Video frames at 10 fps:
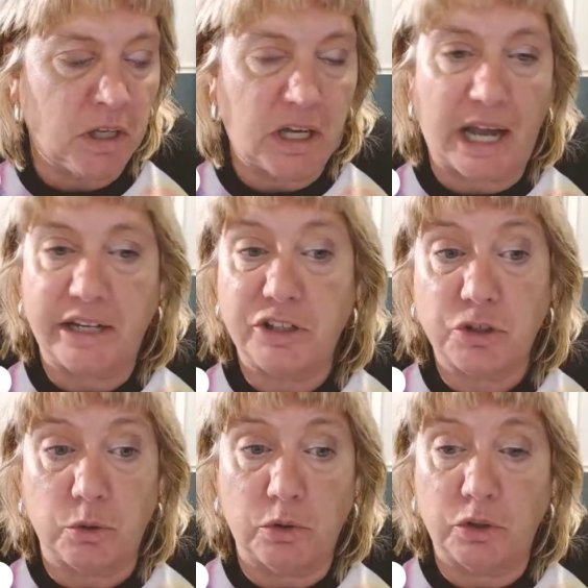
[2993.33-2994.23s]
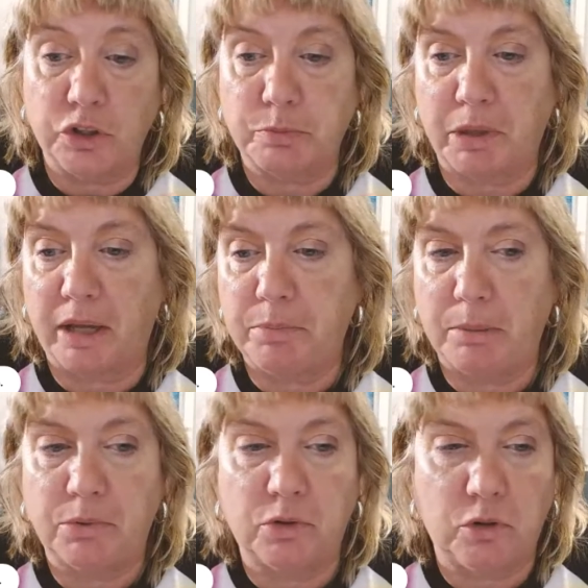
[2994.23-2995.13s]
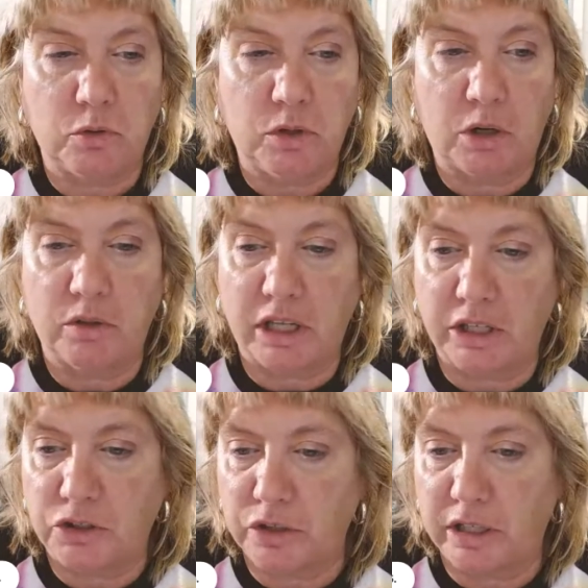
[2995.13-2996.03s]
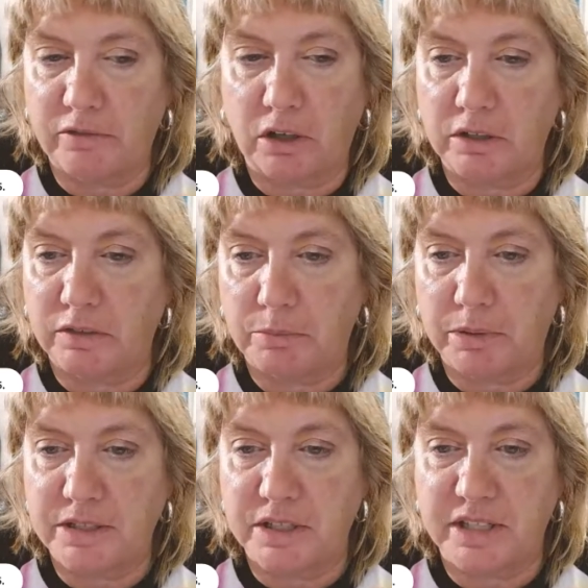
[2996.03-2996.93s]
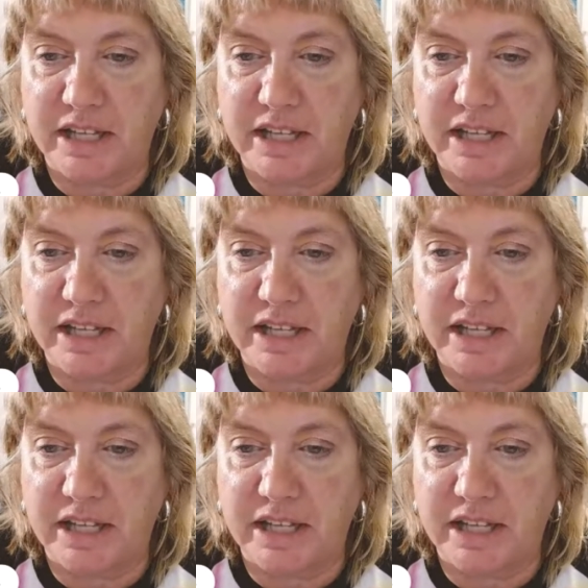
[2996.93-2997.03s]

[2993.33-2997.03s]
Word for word: guided tours by people who know the history of all different places.